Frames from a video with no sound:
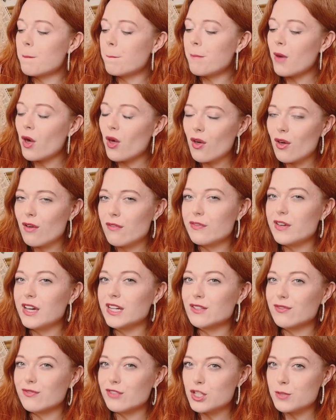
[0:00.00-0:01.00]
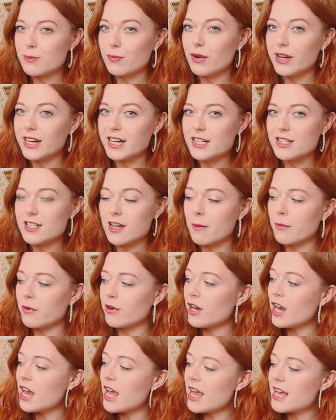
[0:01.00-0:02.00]
perfect for spring and
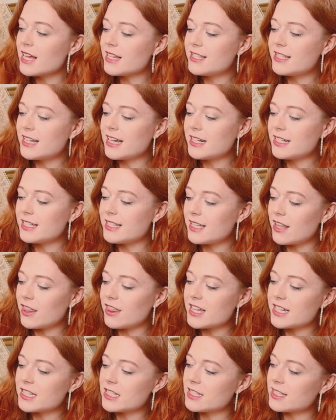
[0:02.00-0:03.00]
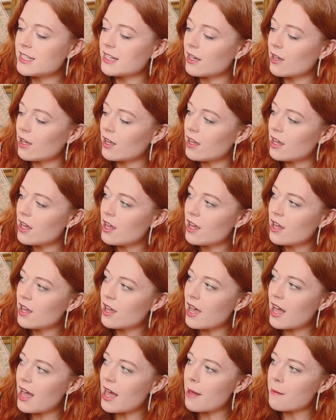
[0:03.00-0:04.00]
summer since this
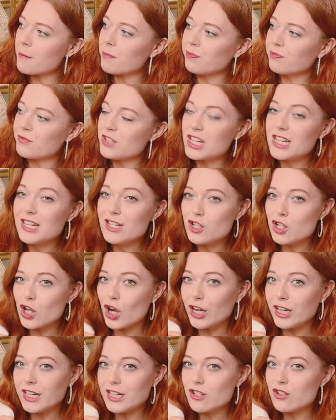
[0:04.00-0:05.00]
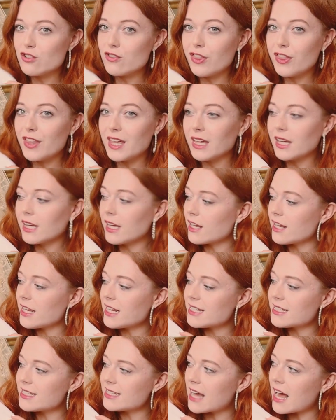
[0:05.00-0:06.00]
um, t-shirty thing
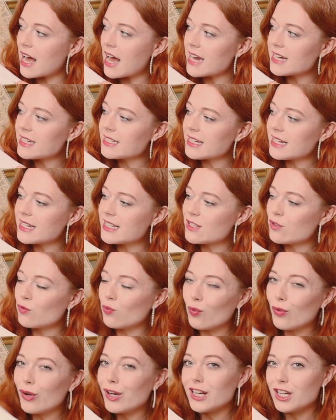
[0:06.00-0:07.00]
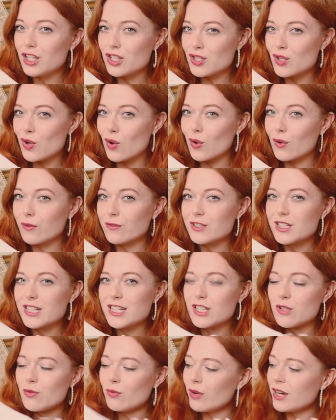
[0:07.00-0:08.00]
inside is really soft,
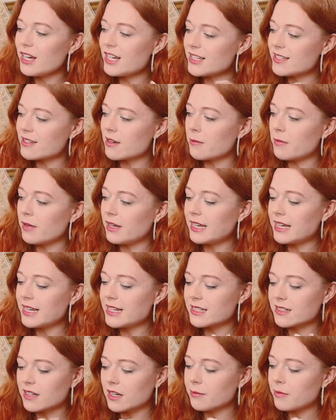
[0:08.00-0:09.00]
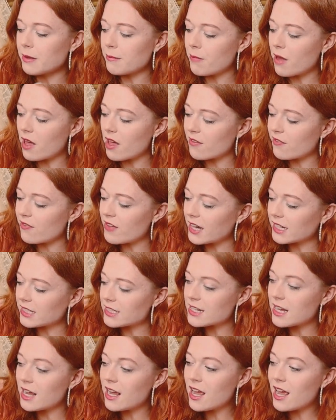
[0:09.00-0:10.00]
it's really summery, it's gonna be
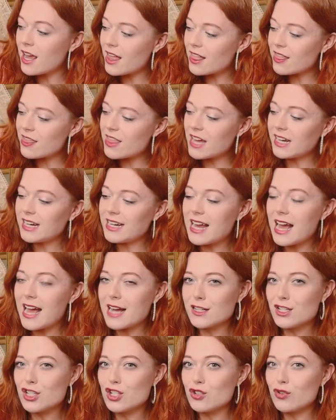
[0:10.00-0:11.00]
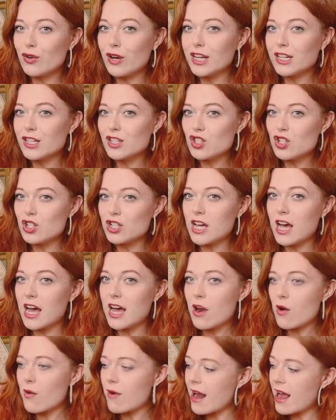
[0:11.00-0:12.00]
perfect. Then it has strings to
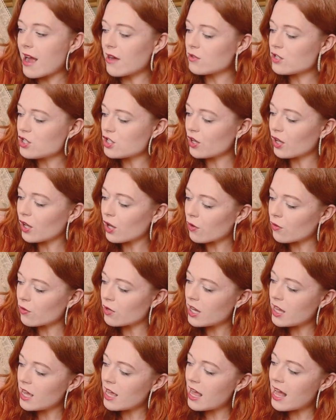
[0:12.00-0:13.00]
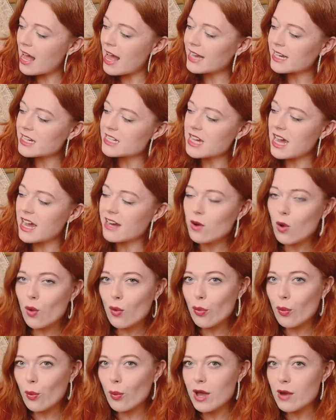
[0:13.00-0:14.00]
tie around so you can, I can tie it
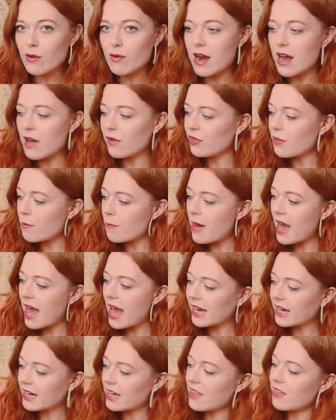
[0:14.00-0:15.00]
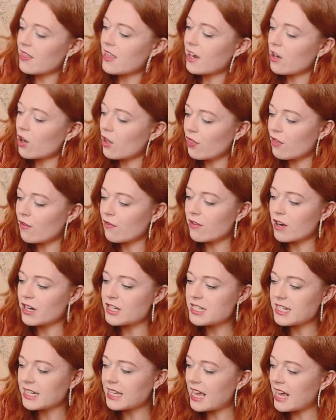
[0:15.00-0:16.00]
all the way around the back and then on the
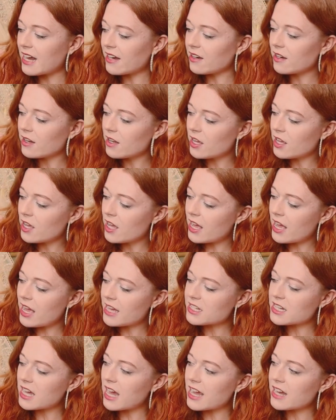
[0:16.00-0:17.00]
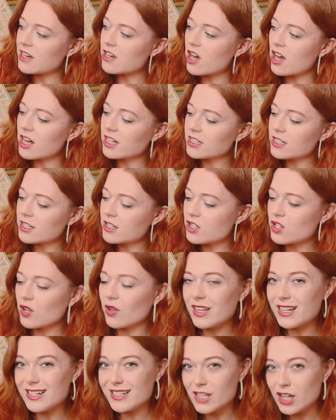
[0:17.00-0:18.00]
front again and tie a knot
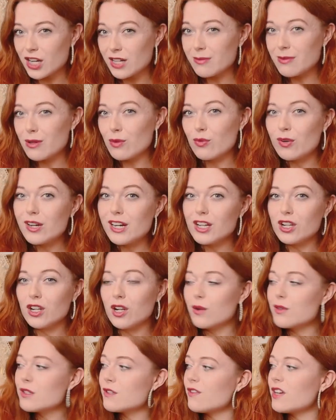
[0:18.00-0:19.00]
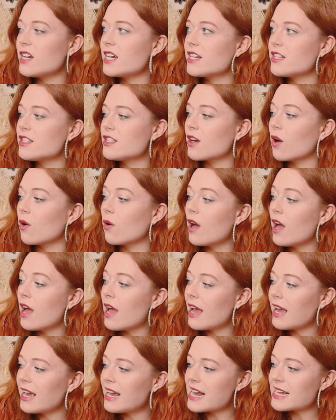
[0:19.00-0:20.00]
so they're just gonna be really close fitted. So
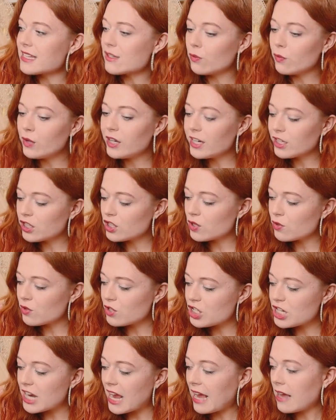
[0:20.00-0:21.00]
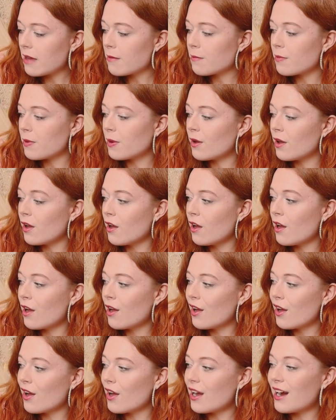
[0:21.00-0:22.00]
it has a really cute shape.
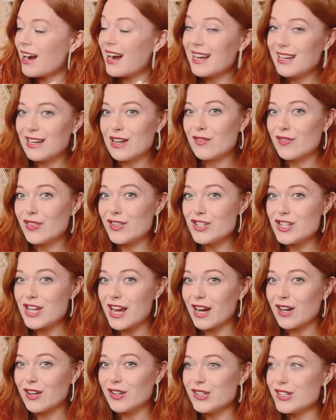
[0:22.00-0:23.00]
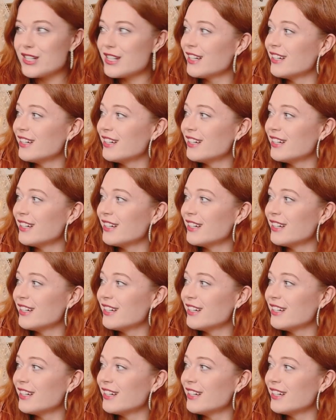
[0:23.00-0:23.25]
I love the checkered.